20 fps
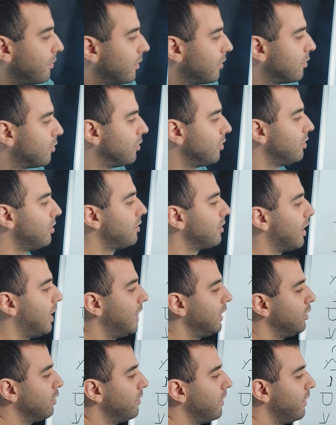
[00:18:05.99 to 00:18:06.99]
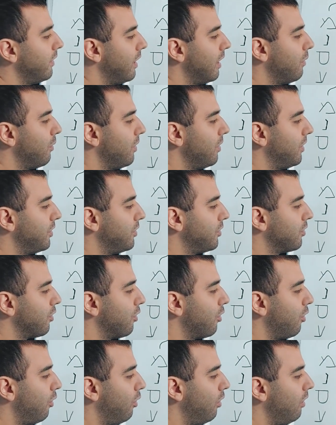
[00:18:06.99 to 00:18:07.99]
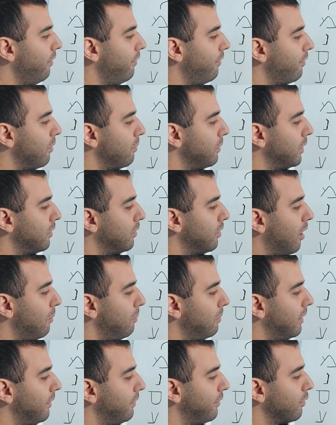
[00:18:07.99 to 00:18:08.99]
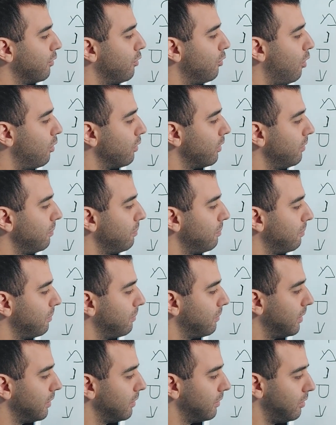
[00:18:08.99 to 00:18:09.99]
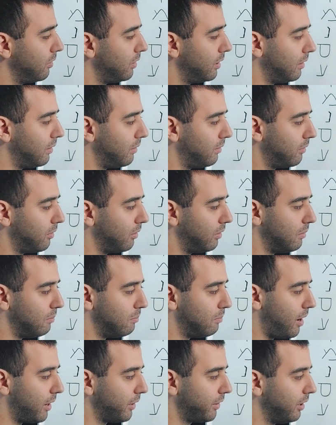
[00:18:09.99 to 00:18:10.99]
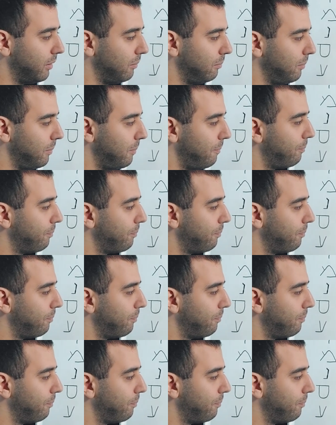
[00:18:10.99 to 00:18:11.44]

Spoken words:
So you start over there with this curve from the top left corner to the bottom.